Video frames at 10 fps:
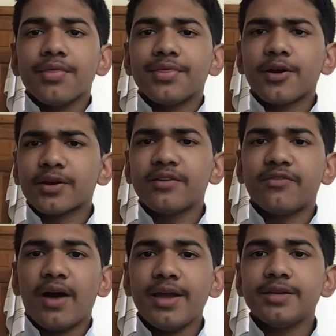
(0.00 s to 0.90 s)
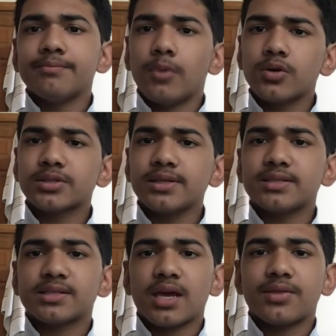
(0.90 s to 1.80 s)
They're confined mostly
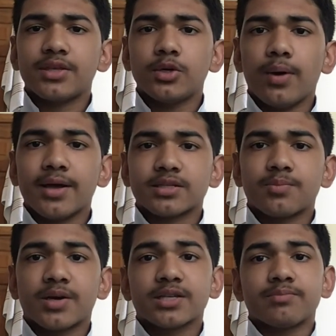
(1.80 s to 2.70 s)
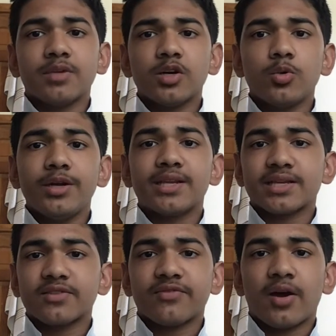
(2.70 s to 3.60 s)
inside the US because milkweed
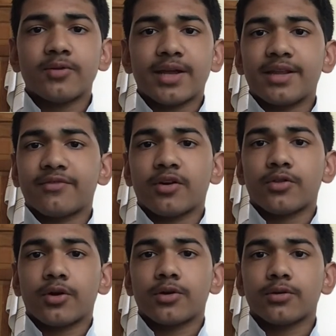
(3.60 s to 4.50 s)
isn't found any further.